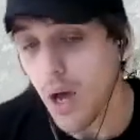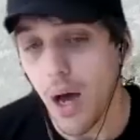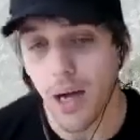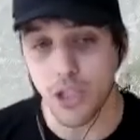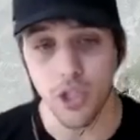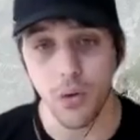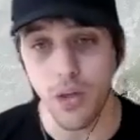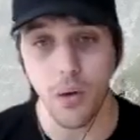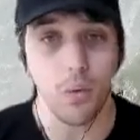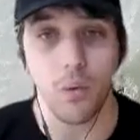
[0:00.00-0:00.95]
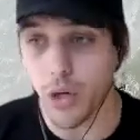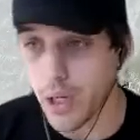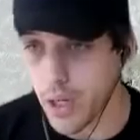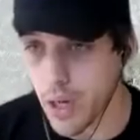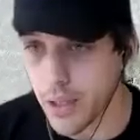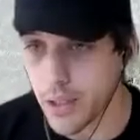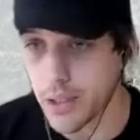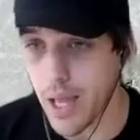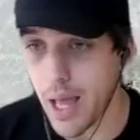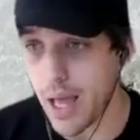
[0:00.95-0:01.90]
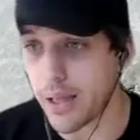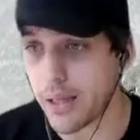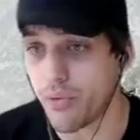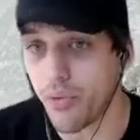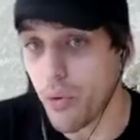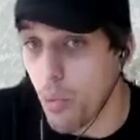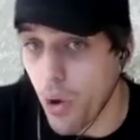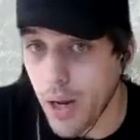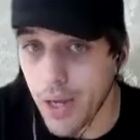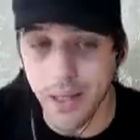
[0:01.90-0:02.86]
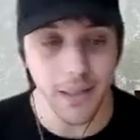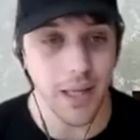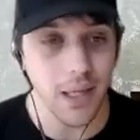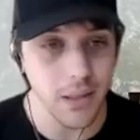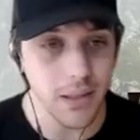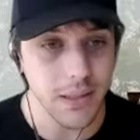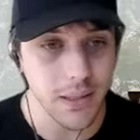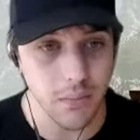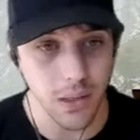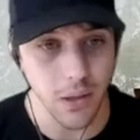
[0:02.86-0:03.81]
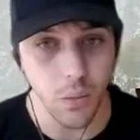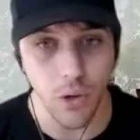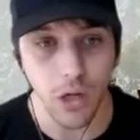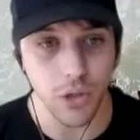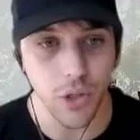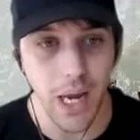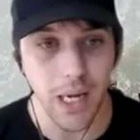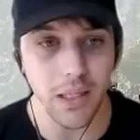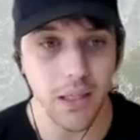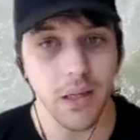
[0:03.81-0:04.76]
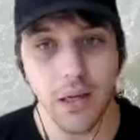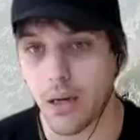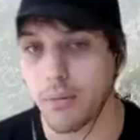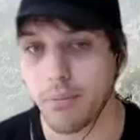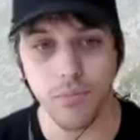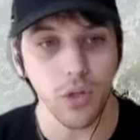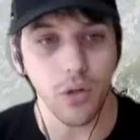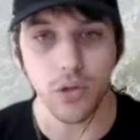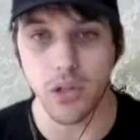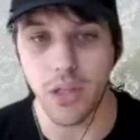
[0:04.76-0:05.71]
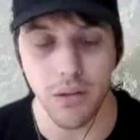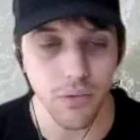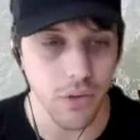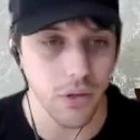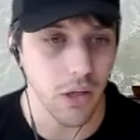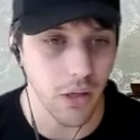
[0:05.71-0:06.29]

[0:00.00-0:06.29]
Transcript: I just know that we're working on it. And from what I can tell, it seems like we're on track, to deliver